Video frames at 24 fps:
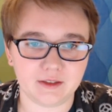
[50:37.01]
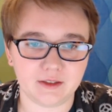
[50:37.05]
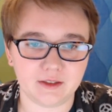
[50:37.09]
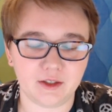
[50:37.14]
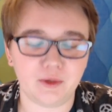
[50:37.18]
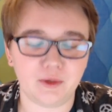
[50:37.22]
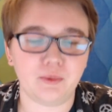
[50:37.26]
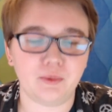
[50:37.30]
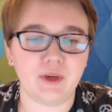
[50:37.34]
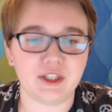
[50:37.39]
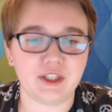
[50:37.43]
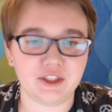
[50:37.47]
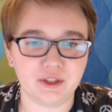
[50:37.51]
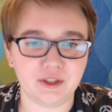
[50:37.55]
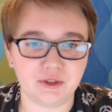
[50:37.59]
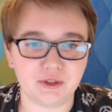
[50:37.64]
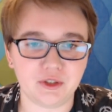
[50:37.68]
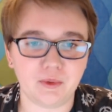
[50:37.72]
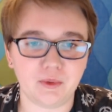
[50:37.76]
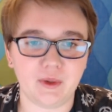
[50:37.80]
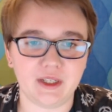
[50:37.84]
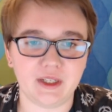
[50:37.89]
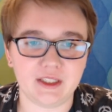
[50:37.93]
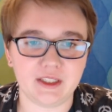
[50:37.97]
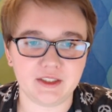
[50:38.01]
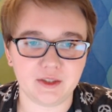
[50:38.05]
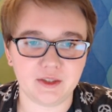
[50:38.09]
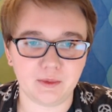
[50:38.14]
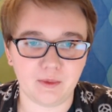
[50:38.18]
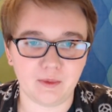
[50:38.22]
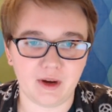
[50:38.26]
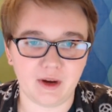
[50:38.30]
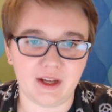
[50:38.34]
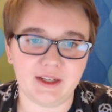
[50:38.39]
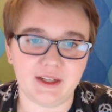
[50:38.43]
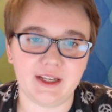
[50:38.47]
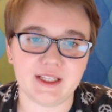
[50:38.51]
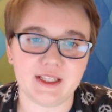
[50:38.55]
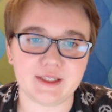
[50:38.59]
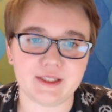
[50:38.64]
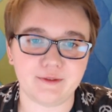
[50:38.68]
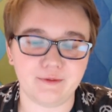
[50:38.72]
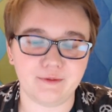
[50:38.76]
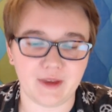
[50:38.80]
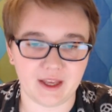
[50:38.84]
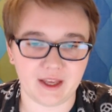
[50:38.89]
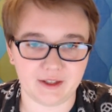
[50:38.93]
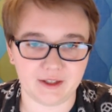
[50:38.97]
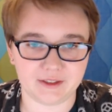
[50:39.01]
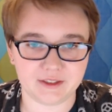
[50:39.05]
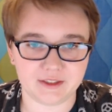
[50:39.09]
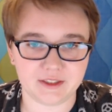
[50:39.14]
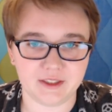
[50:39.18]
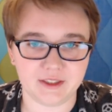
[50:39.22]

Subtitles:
ratio 20:1 has failed.